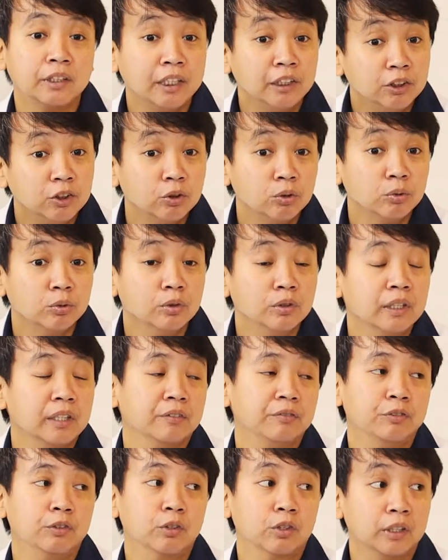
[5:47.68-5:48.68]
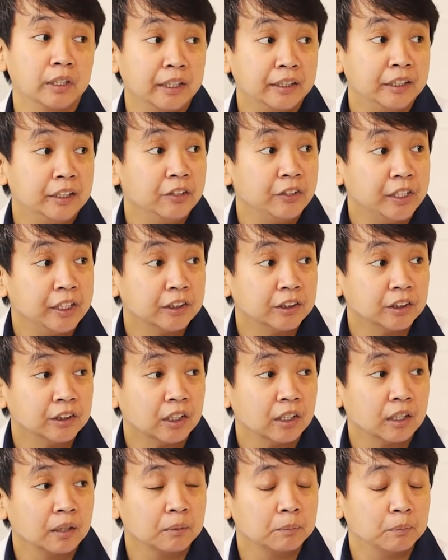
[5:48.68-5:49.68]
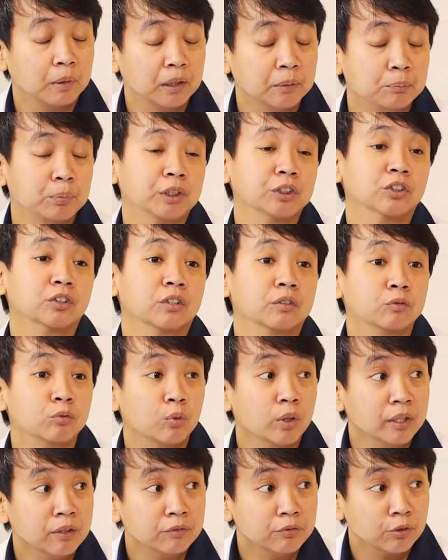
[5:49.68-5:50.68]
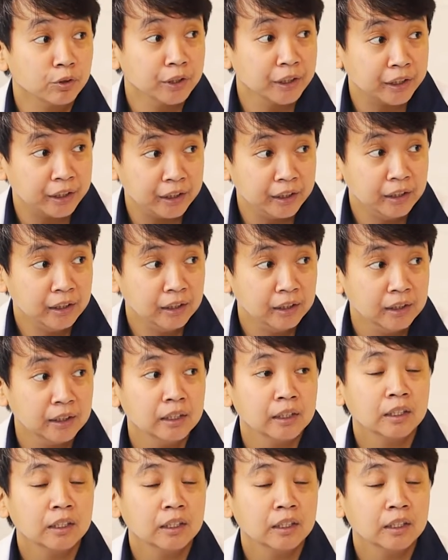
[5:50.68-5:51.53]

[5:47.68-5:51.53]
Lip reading: stage 2, if you already reach a blood pressure of 140